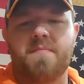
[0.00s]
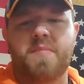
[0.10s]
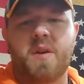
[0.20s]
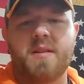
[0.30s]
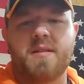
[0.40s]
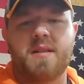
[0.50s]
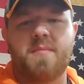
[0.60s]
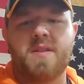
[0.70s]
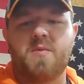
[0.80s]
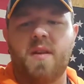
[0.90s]
Personally,
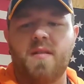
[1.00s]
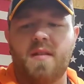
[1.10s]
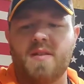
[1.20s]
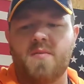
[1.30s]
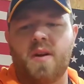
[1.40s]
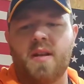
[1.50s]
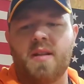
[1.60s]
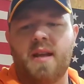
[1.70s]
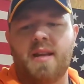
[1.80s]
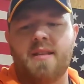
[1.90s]
between this
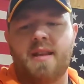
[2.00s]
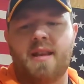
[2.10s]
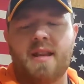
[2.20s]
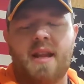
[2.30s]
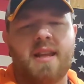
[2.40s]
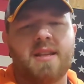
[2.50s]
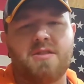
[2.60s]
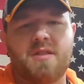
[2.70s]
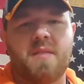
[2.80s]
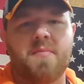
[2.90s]
one and the Connecticut
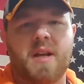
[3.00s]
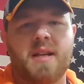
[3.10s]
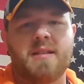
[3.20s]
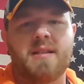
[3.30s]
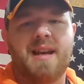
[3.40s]
Shade blend,